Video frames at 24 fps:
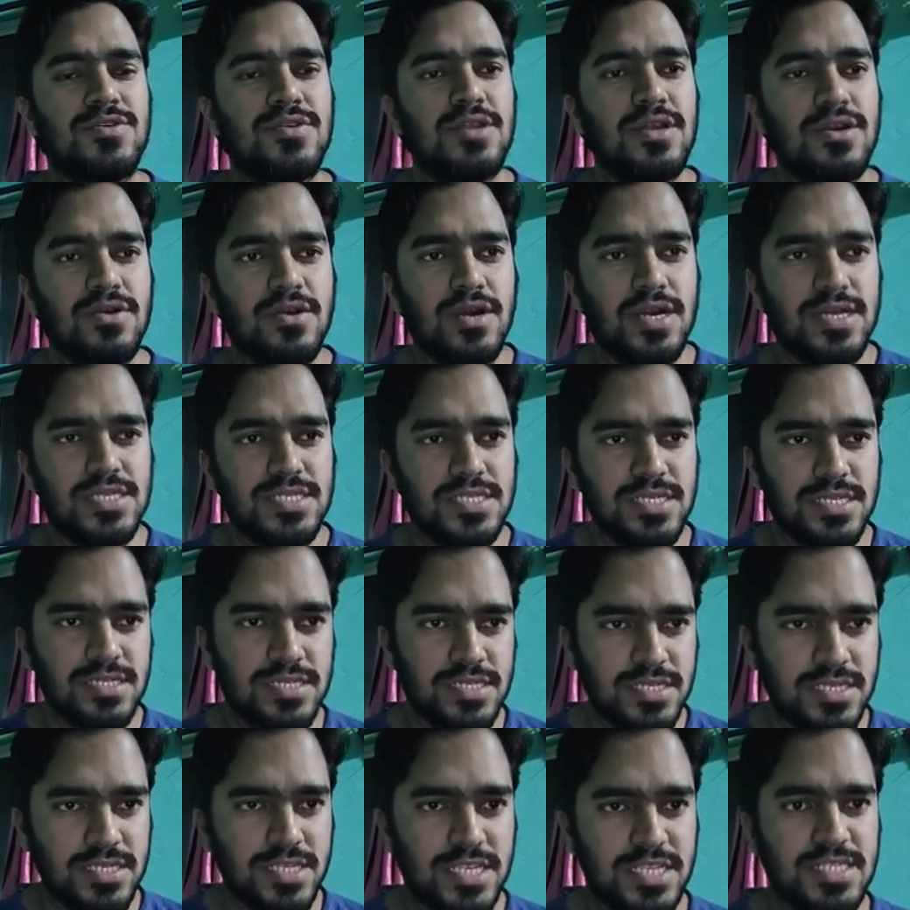occurs
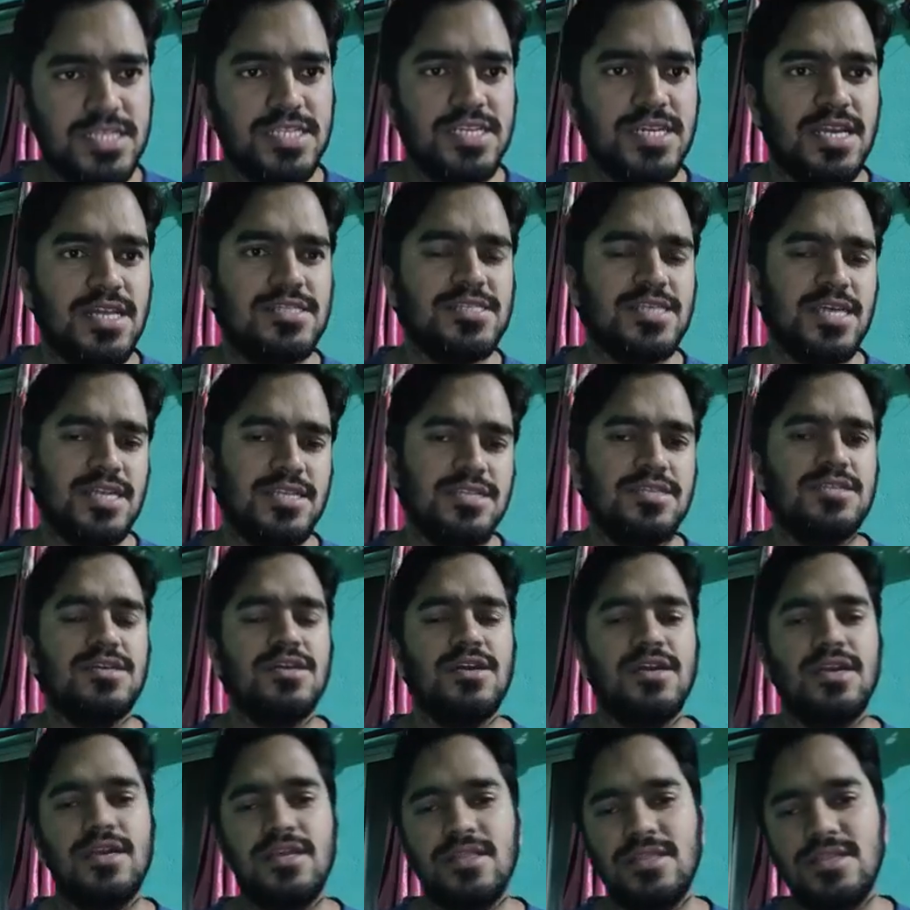in testicles and
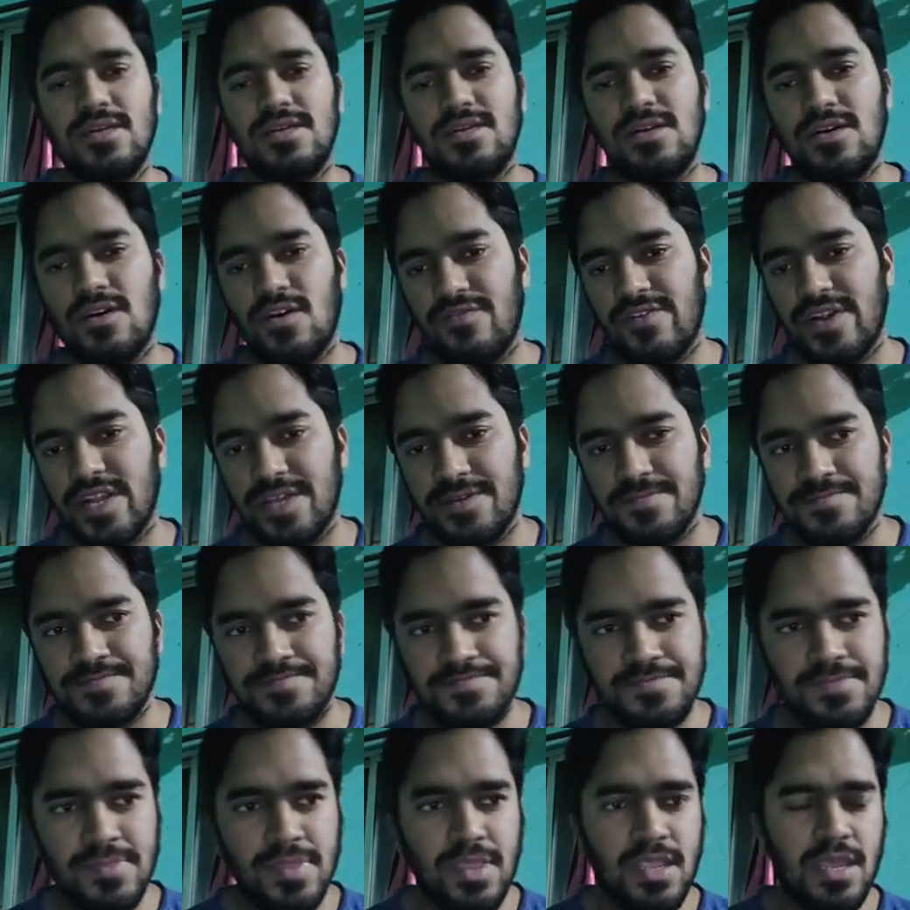in the ovary.
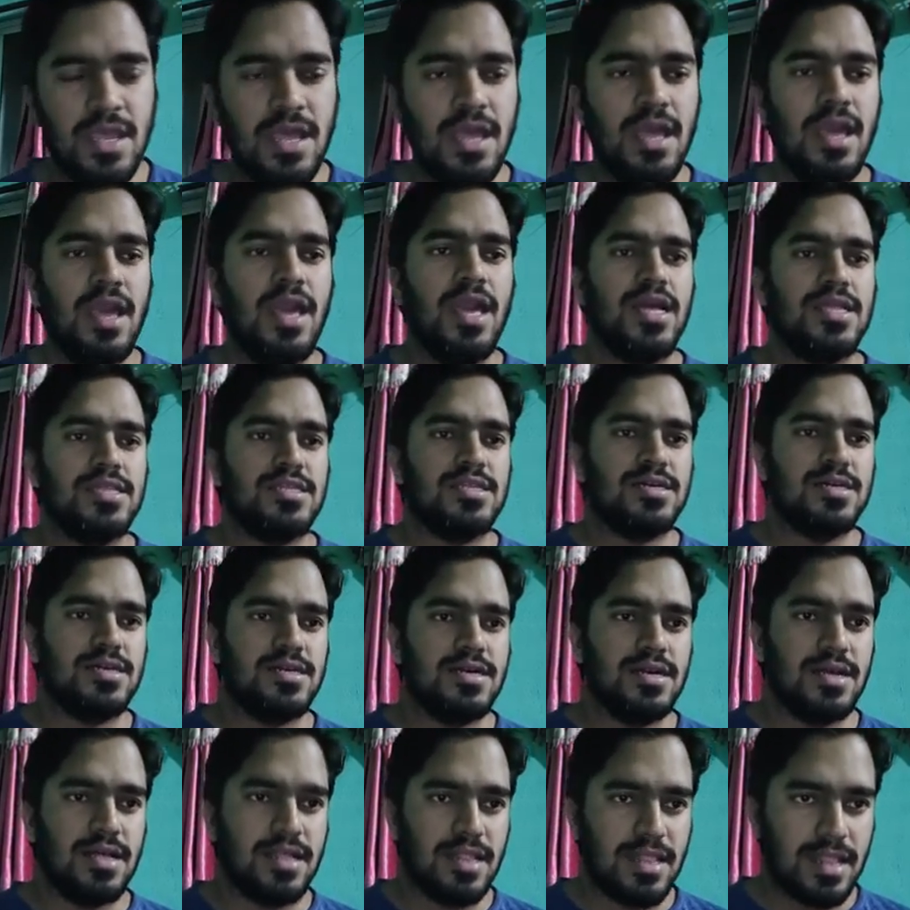And
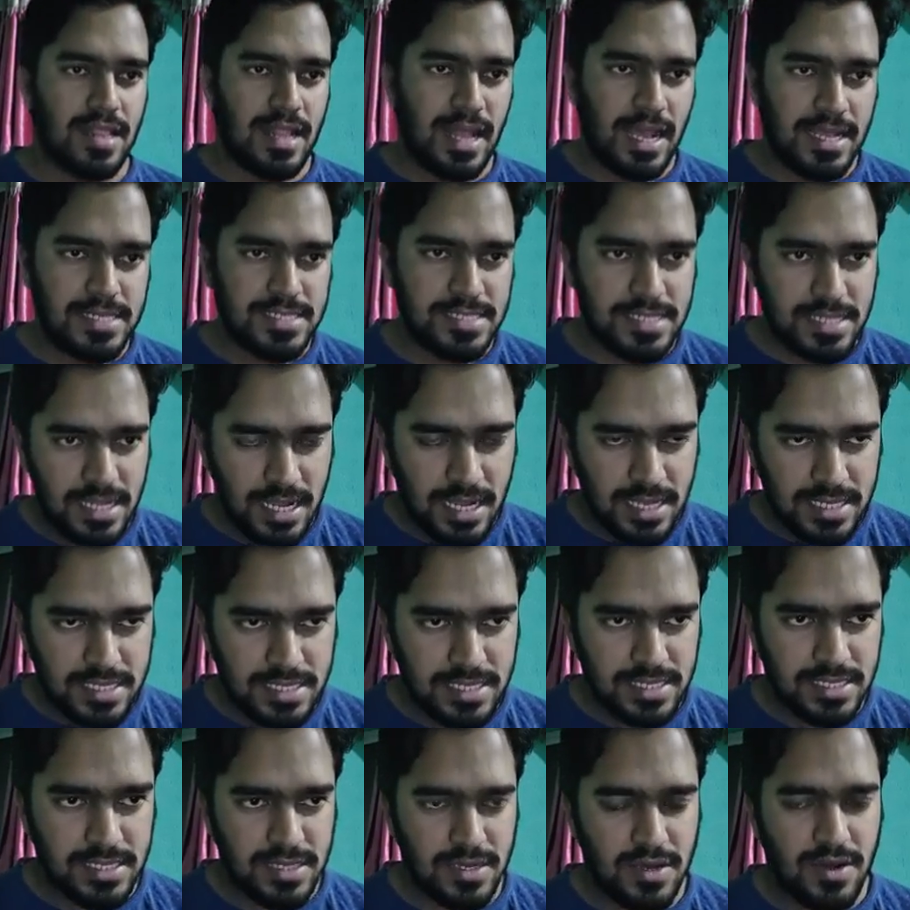the last
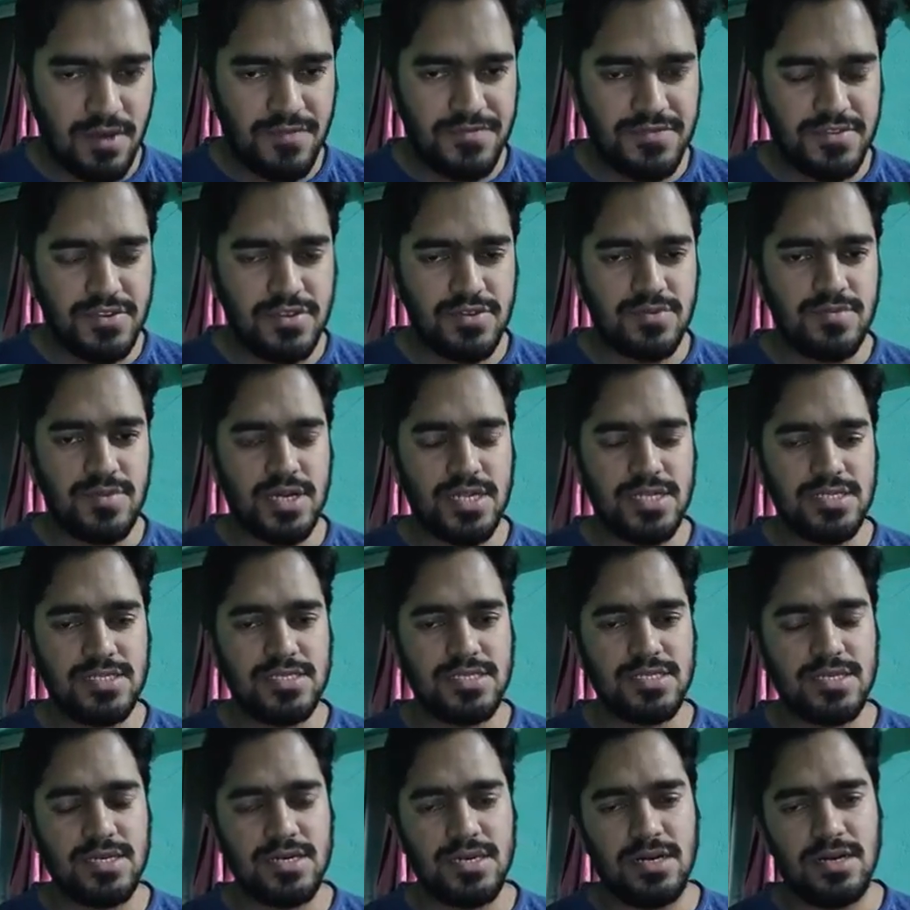class of
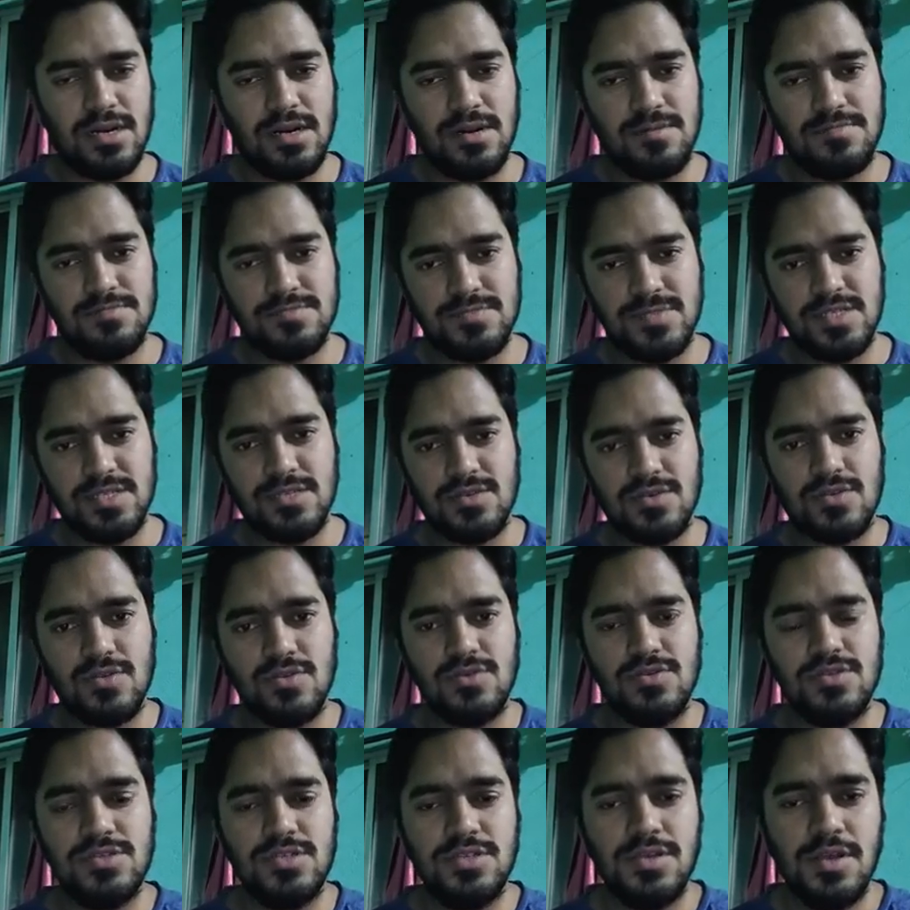tumors
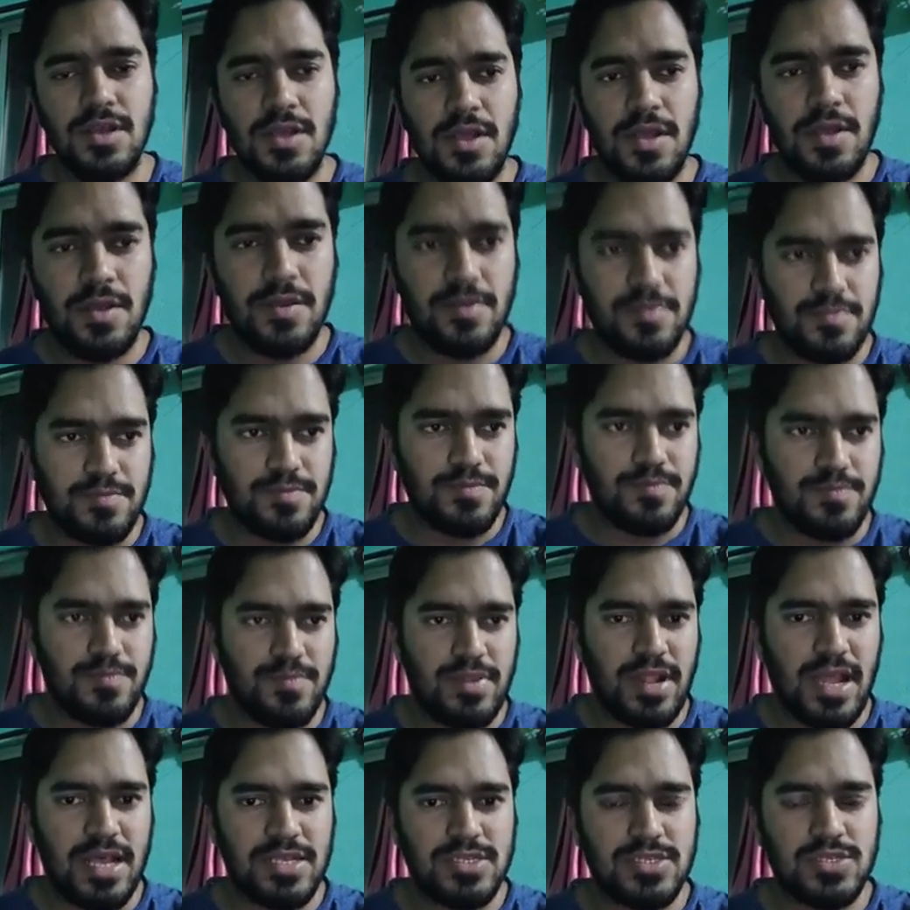include
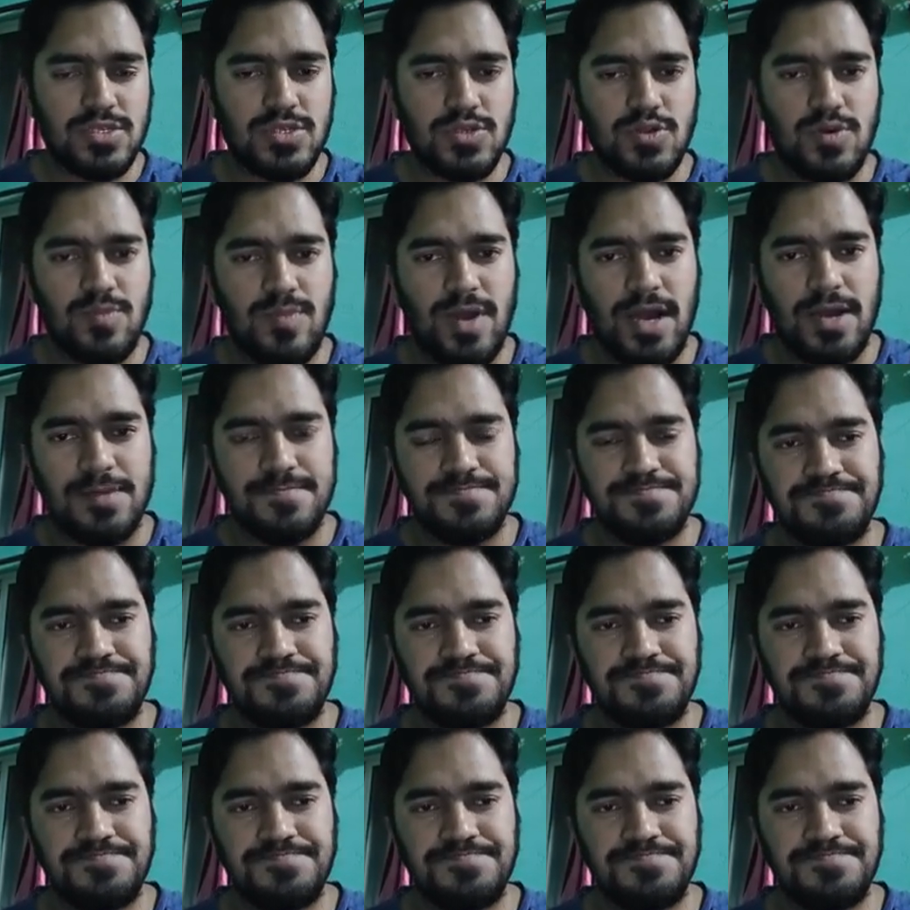blastoma,